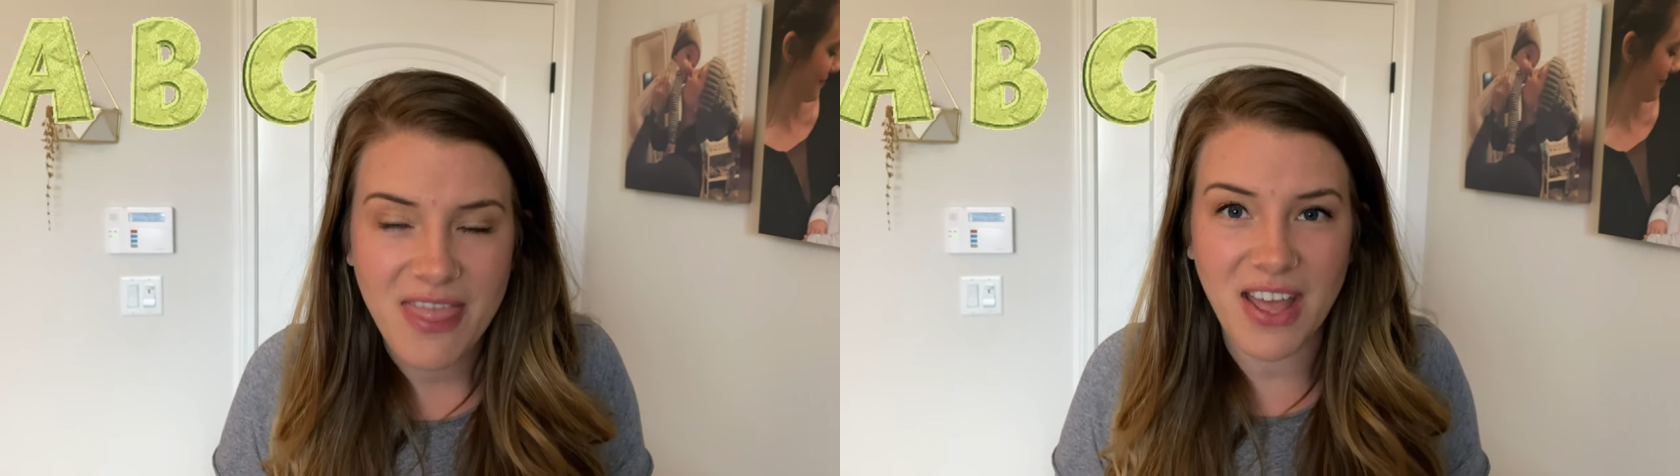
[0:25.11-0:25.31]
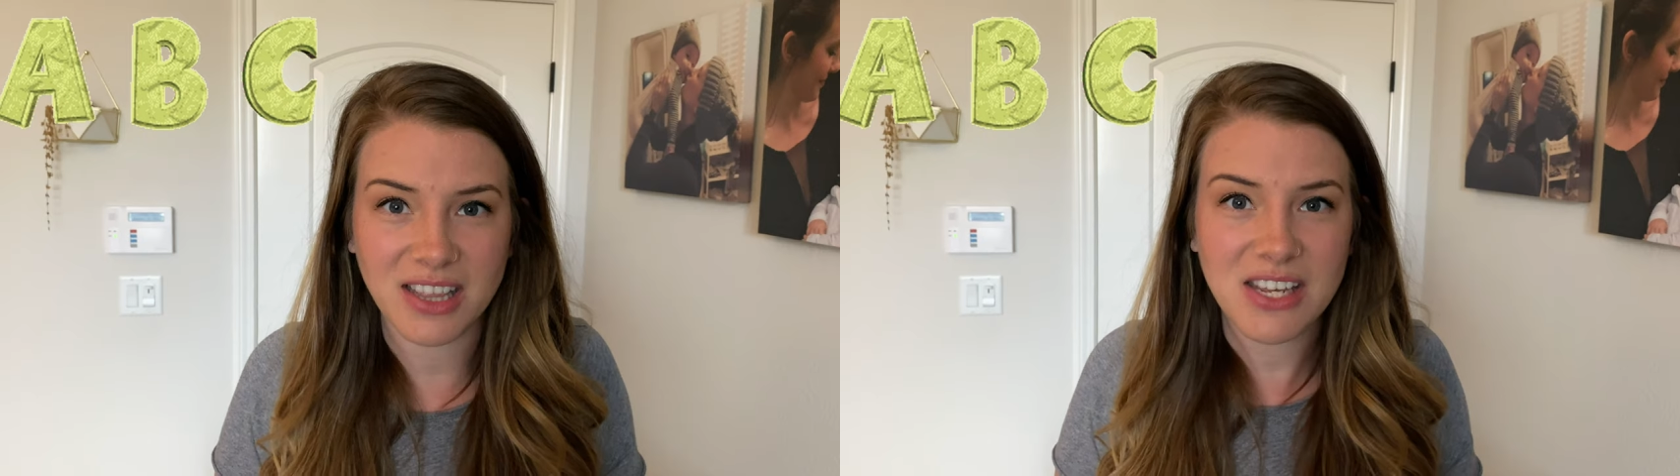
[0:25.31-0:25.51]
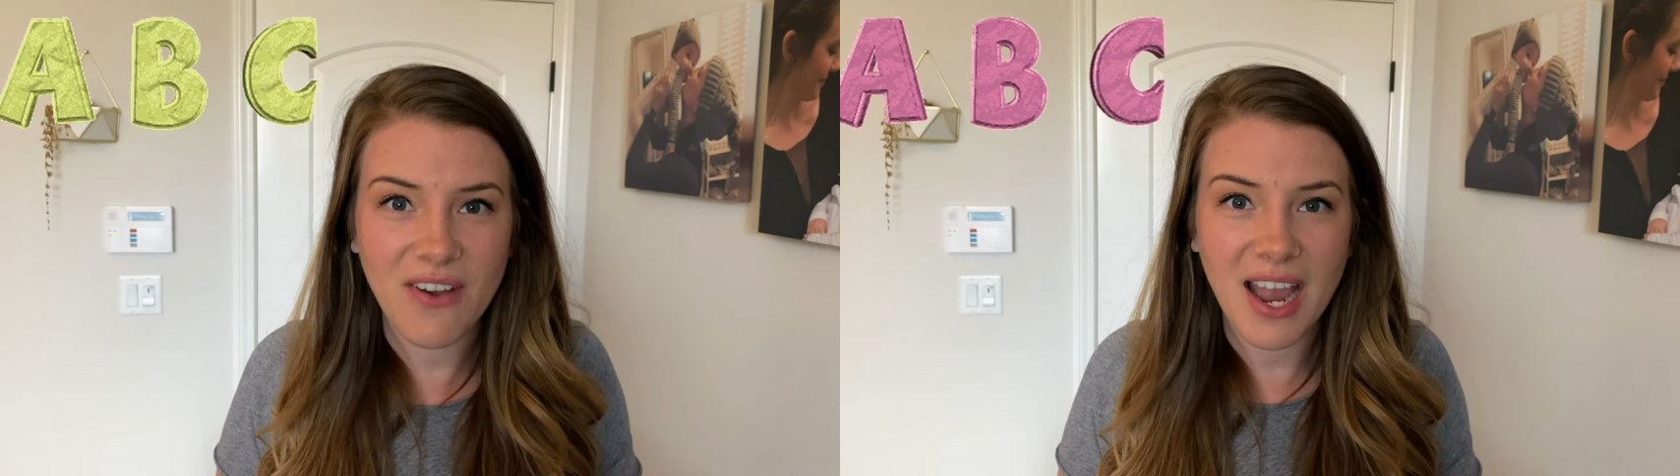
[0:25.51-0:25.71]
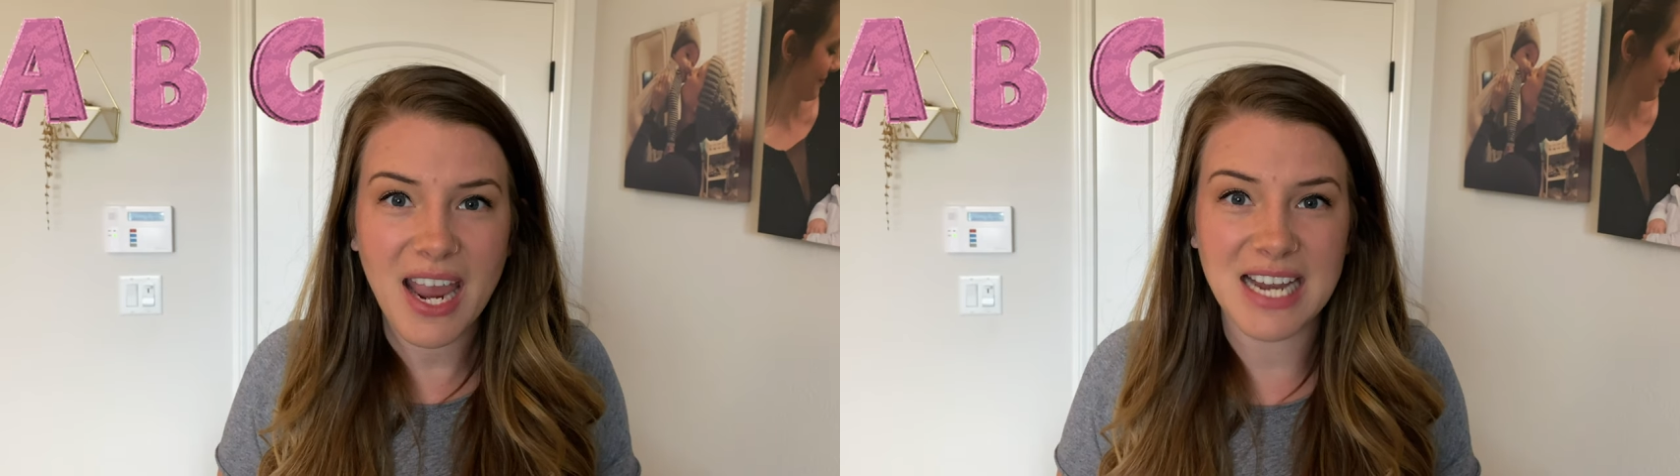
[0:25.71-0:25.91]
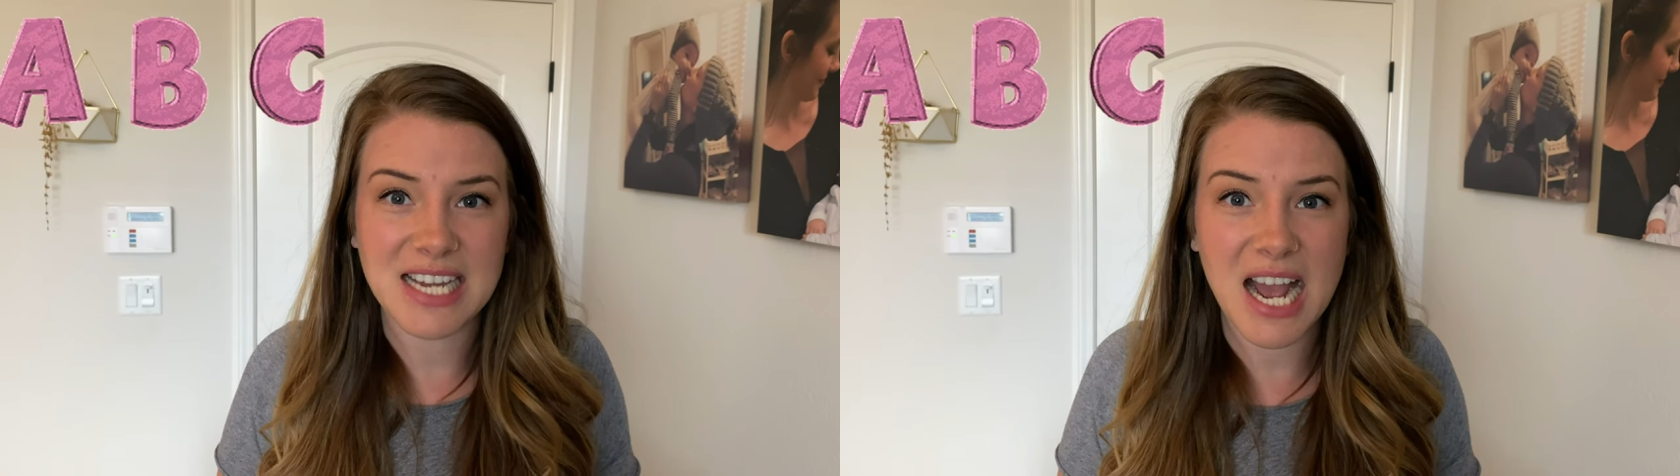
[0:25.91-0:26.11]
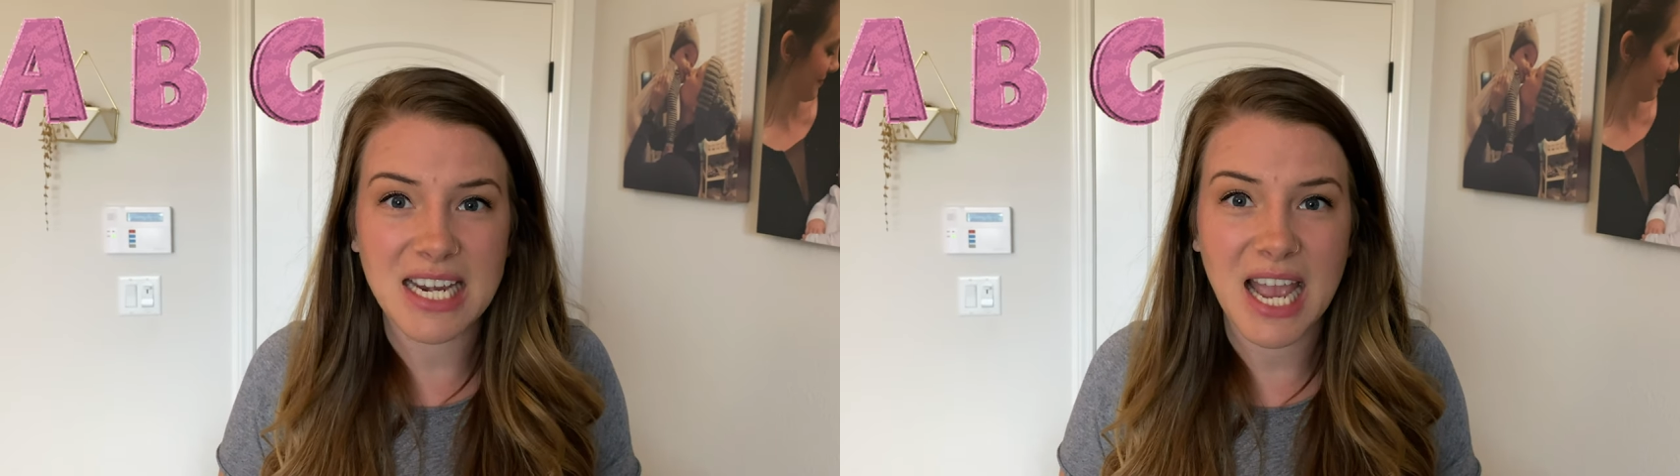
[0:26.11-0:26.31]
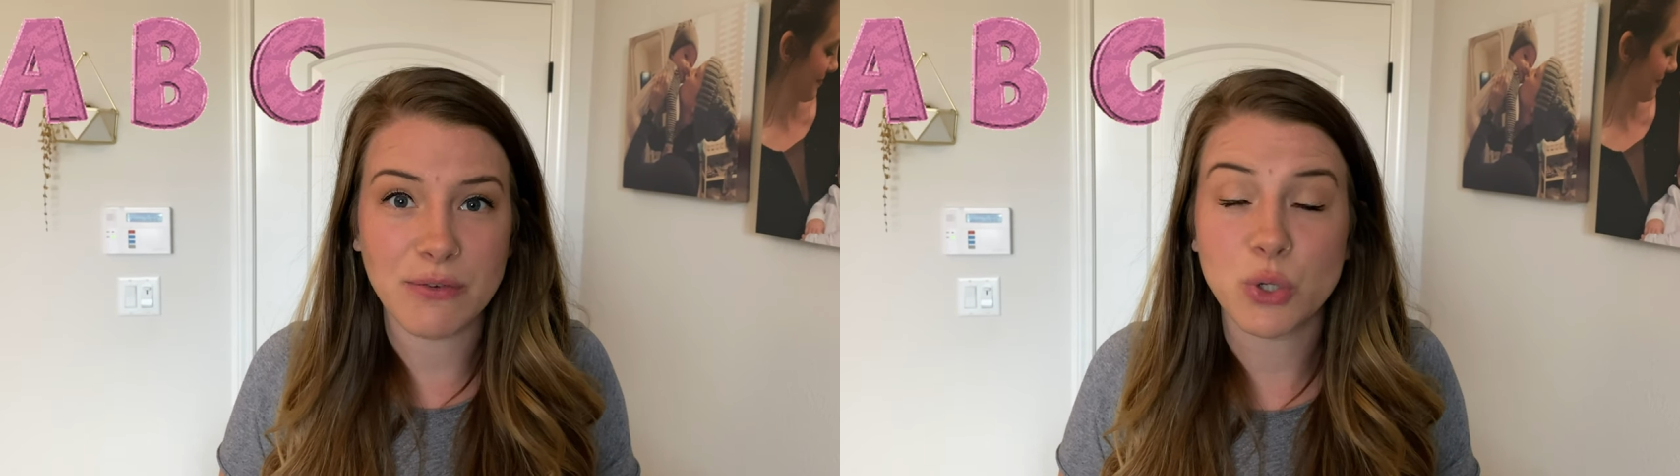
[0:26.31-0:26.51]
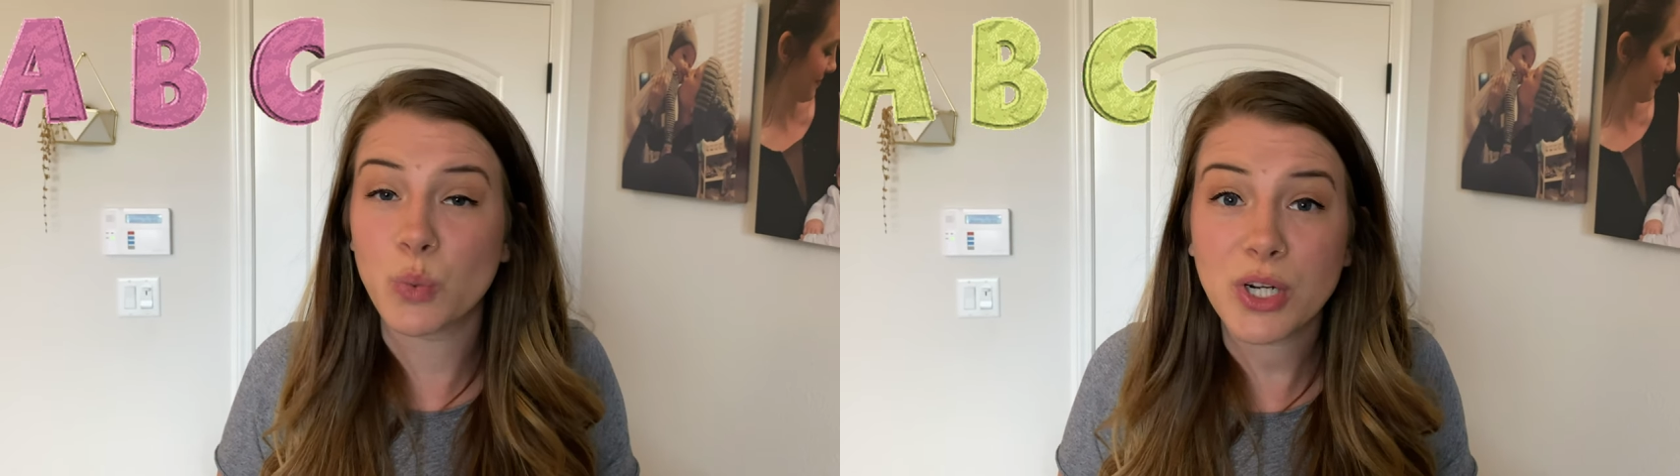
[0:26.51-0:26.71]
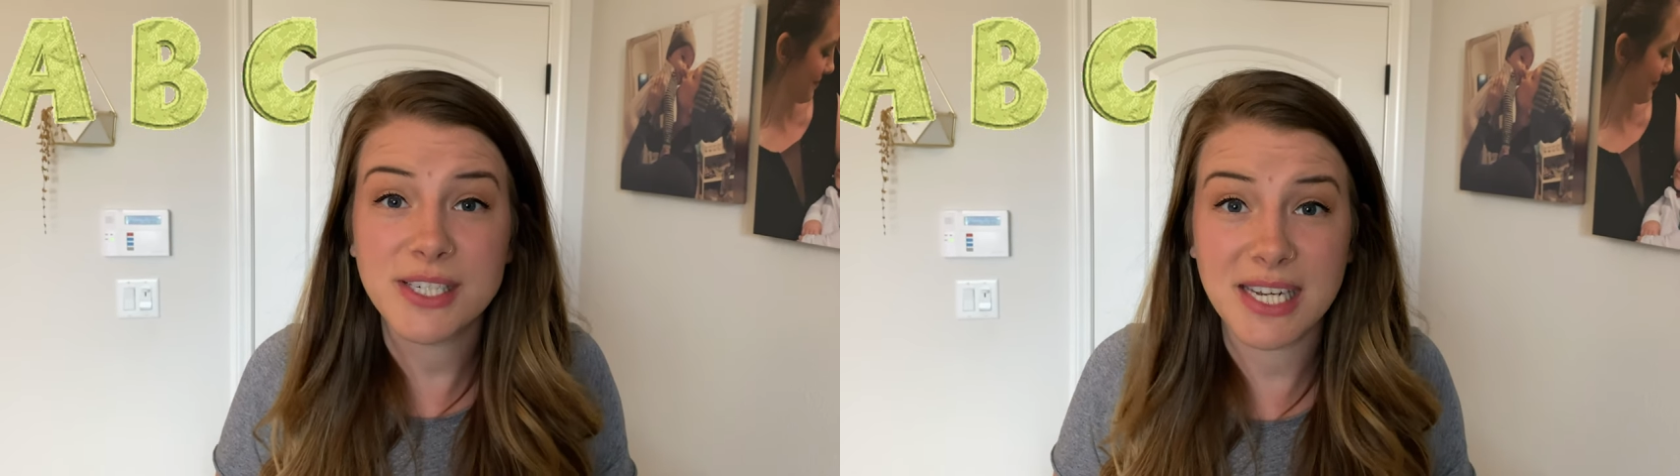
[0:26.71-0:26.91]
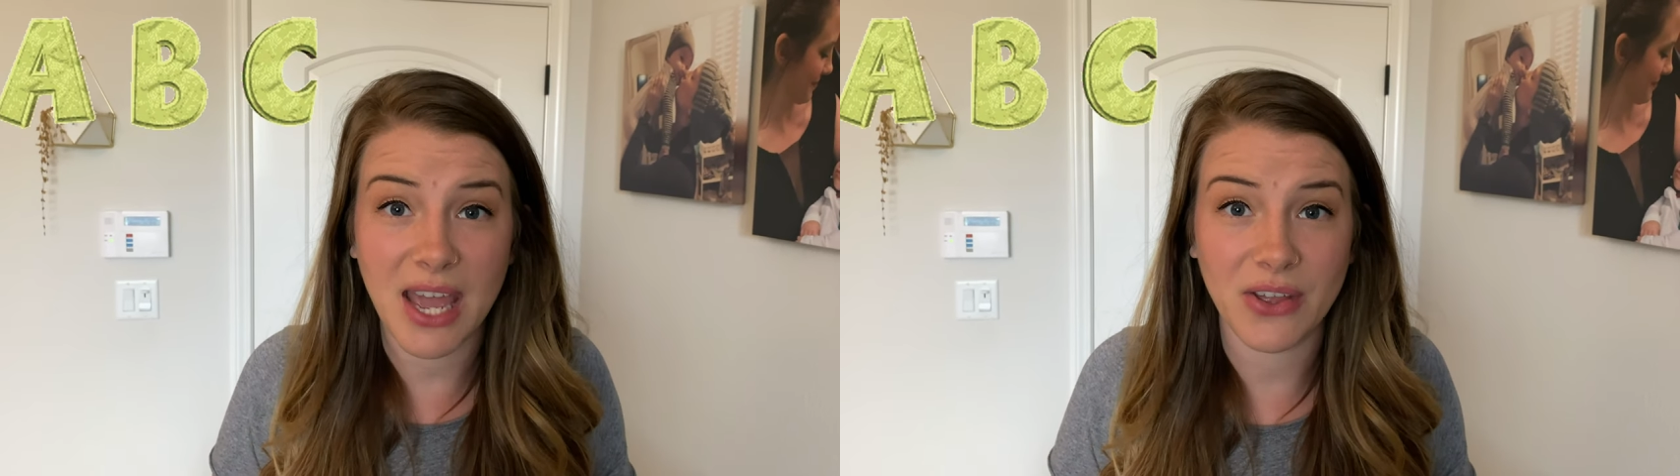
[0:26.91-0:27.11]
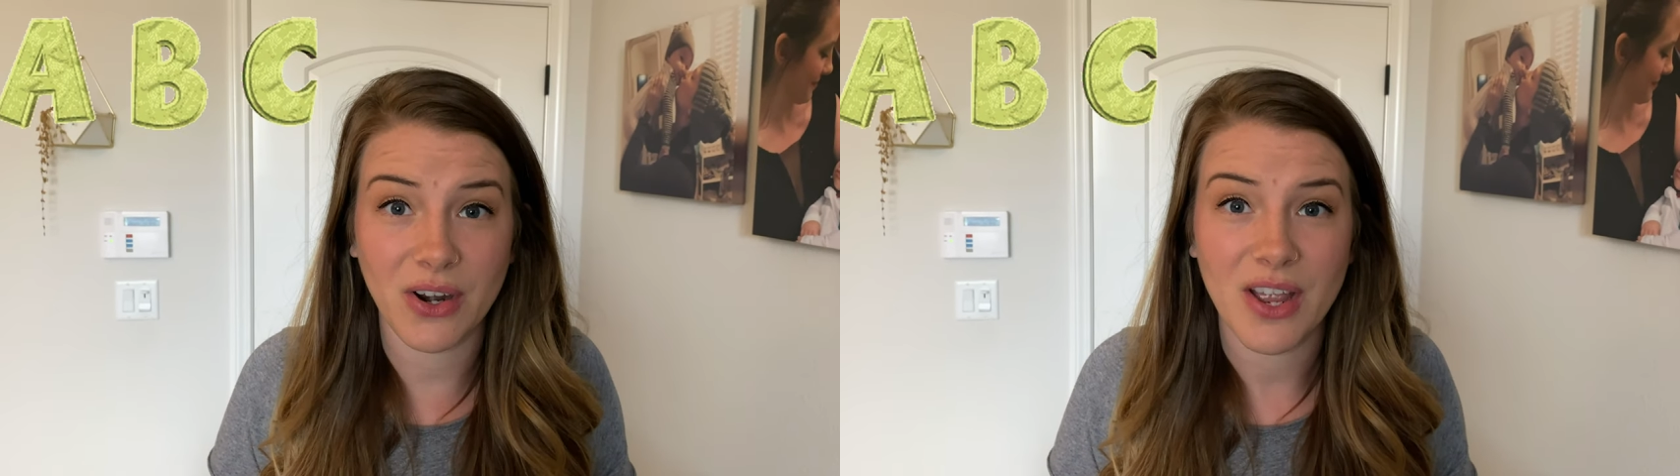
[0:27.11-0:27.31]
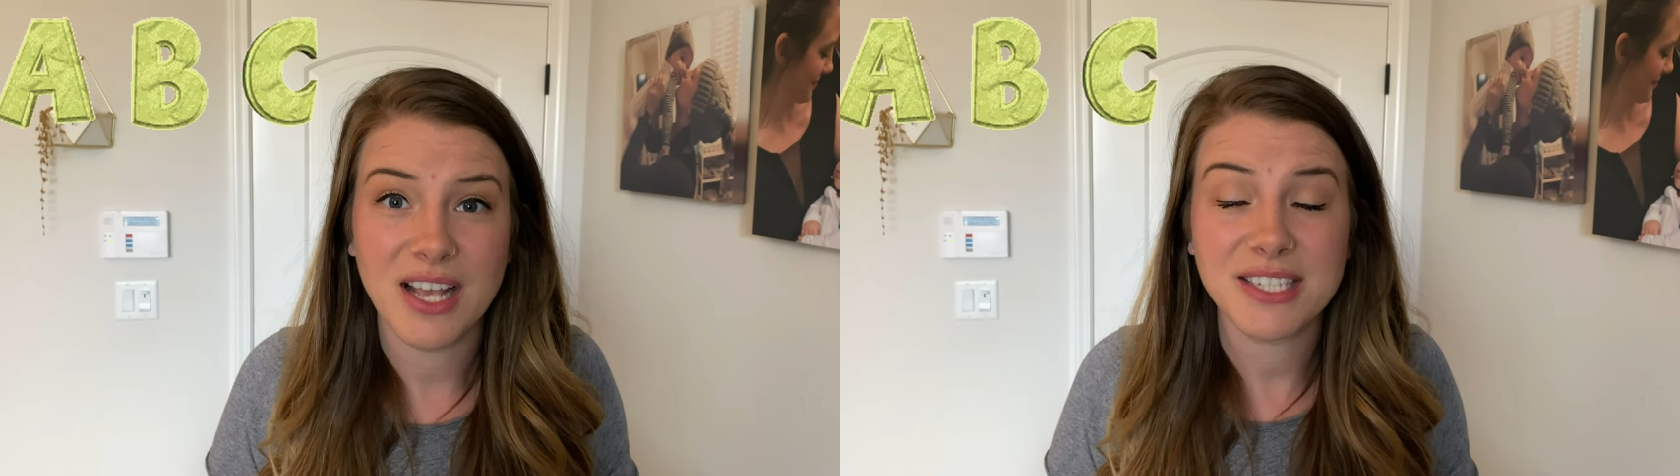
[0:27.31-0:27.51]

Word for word: that Levi and Daddy have to work together